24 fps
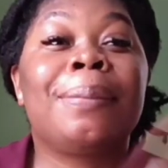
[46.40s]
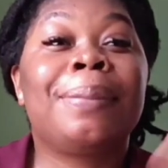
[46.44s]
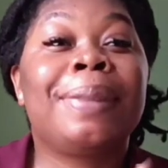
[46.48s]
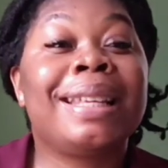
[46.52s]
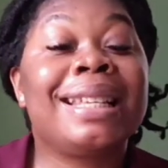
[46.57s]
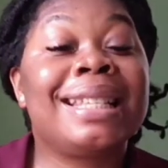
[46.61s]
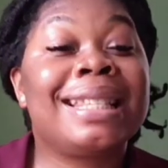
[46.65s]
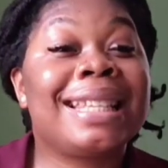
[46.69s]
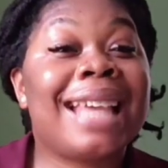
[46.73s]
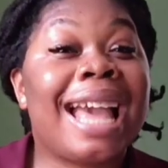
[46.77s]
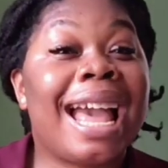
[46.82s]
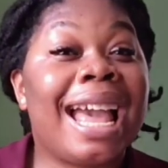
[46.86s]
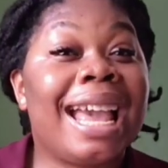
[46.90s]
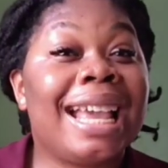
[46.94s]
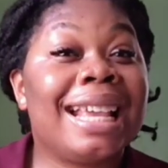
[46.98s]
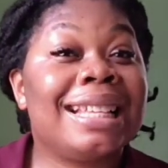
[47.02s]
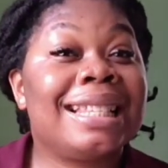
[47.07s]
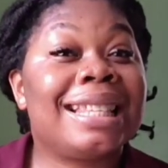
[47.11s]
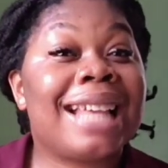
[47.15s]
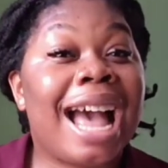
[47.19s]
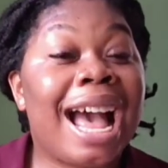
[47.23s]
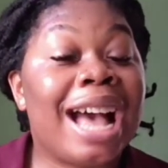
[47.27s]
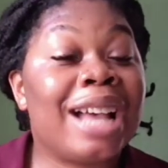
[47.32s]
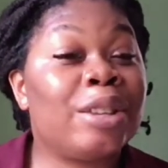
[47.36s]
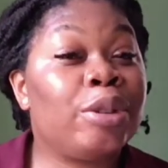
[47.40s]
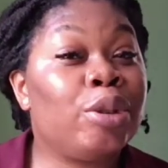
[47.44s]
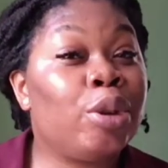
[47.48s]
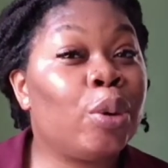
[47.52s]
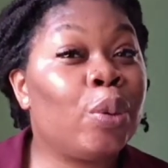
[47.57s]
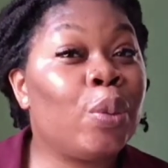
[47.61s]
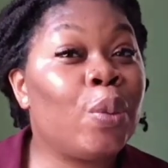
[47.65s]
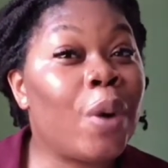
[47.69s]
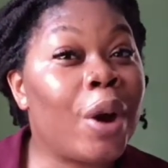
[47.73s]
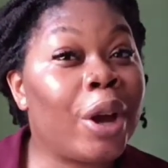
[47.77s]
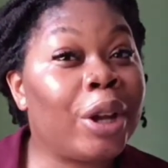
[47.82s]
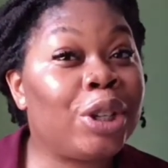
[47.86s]
please guys, as
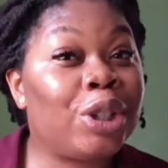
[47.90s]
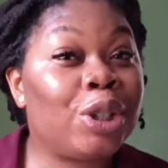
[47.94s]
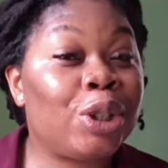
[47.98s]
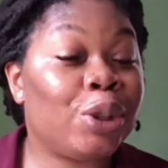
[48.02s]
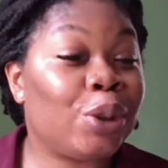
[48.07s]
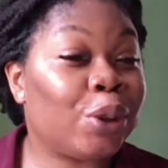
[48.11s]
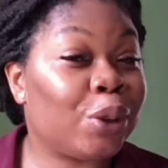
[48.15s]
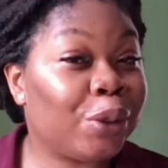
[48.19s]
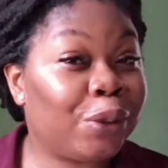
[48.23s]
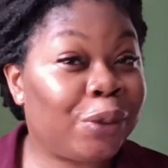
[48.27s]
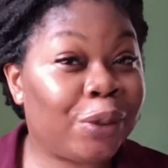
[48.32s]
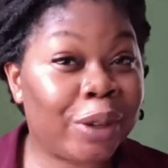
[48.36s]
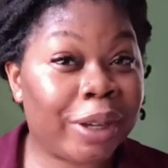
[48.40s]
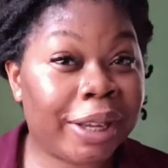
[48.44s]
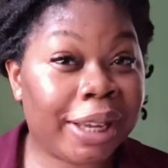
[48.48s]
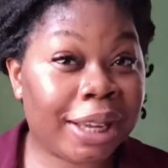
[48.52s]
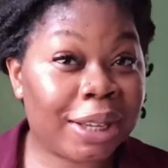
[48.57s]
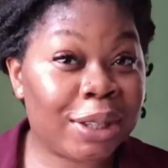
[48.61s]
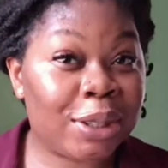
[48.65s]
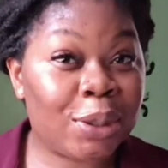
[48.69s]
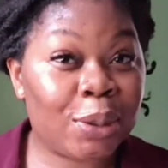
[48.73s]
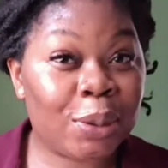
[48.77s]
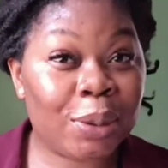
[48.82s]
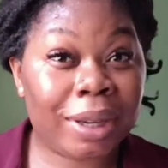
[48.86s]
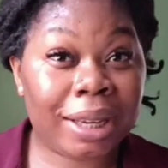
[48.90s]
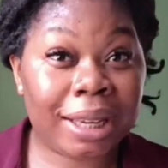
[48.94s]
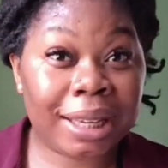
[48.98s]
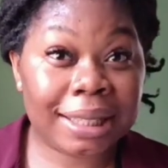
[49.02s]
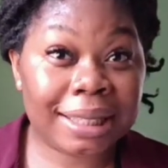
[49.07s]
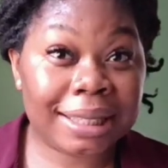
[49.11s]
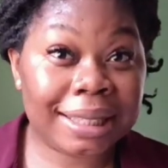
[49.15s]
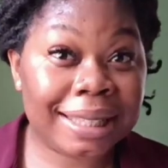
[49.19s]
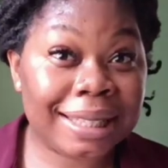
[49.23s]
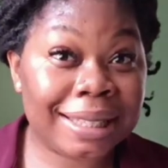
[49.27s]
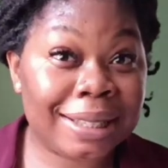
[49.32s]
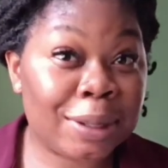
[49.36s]
you watch, don't forget to
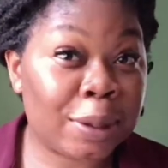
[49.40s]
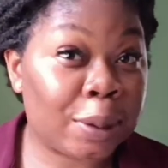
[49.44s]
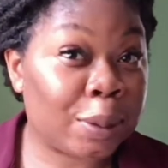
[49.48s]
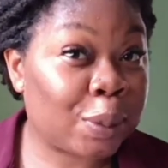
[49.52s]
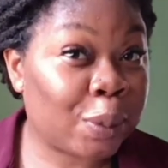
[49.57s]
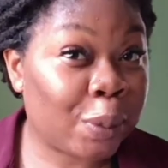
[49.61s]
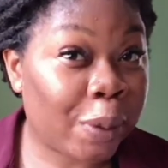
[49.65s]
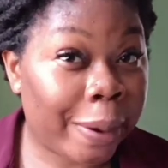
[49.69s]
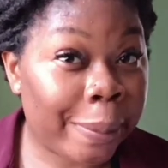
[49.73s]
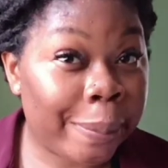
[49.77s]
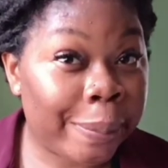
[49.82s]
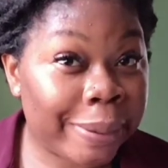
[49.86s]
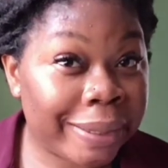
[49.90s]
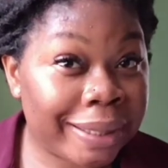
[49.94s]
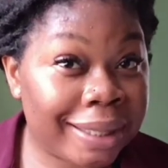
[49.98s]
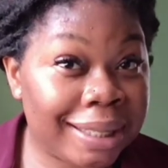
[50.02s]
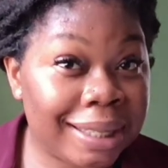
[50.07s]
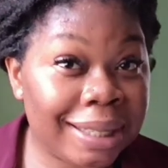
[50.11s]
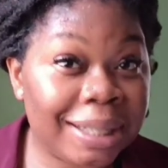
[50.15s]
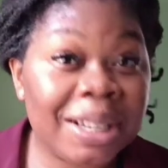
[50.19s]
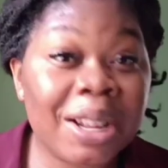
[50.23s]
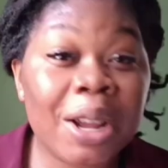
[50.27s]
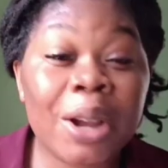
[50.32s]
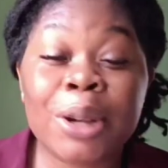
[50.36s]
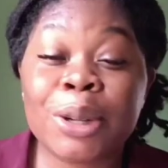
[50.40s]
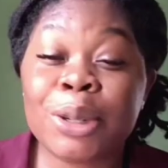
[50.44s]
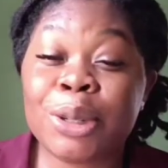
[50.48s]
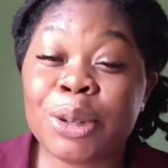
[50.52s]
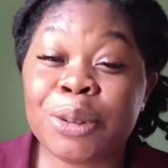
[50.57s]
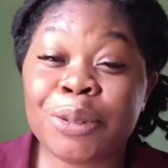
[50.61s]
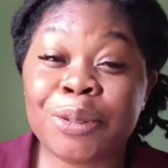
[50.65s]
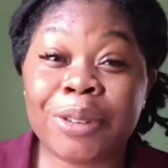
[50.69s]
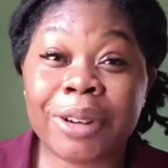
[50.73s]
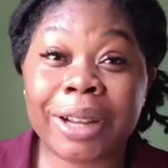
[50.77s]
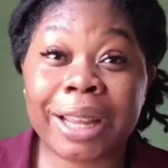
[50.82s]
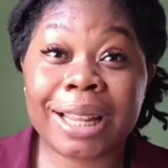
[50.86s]
hit the subscribe button,
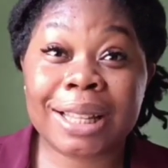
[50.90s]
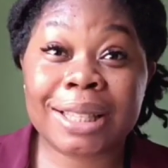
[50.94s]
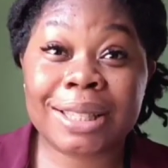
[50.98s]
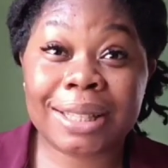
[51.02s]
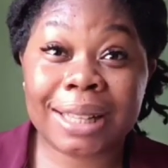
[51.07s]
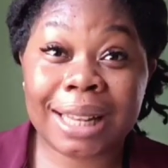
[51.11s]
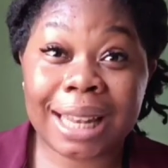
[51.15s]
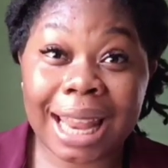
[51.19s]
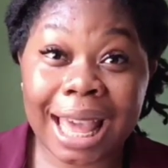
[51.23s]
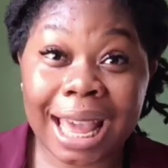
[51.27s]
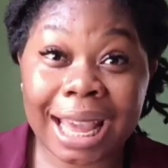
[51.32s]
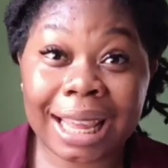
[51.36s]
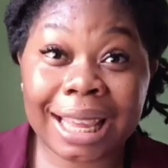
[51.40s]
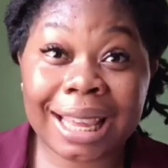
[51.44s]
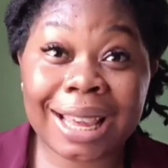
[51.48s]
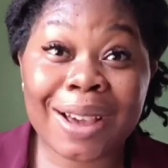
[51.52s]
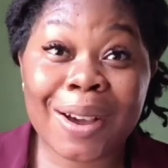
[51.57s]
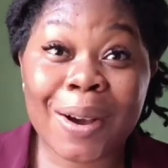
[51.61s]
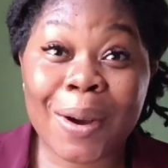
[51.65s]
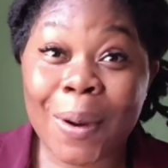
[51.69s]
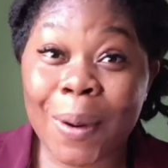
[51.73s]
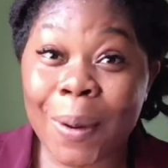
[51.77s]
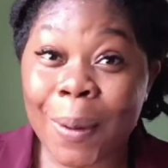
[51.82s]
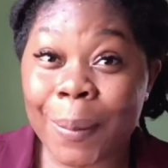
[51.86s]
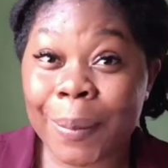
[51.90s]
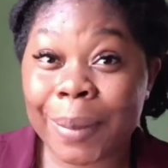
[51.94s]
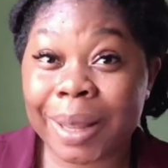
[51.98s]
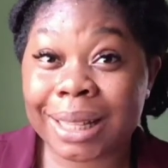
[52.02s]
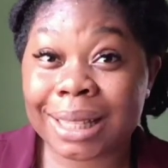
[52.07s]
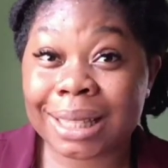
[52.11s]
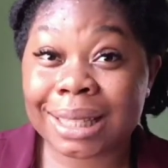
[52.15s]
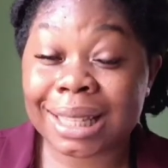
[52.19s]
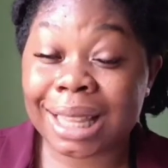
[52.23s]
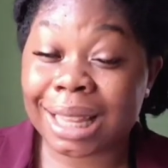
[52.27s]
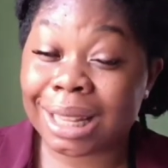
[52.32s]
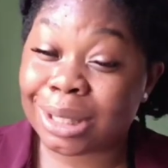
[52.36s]
don't forget to like,
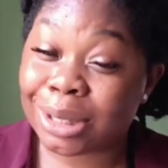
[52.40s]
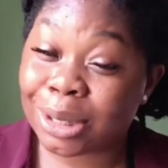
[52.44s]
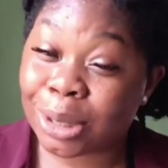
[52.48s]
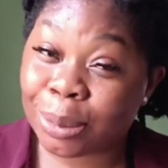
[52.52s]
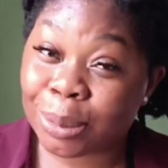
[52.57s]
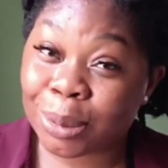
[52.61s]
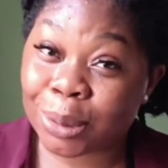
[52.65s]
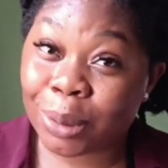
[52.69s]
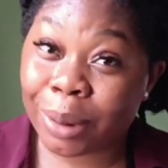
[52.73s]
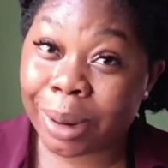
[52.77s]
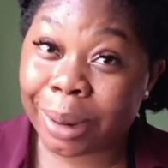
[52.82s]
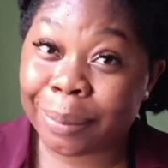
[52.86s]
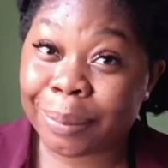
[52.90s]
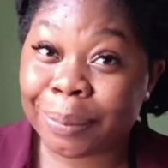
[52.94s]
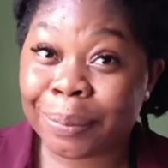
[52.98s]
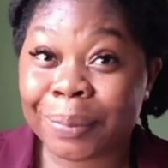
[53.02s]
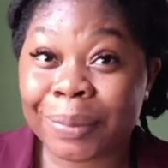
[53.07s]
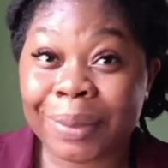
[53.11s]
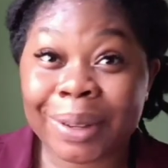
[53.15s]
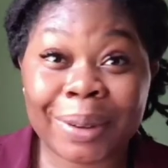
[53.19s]
comment and subscribe.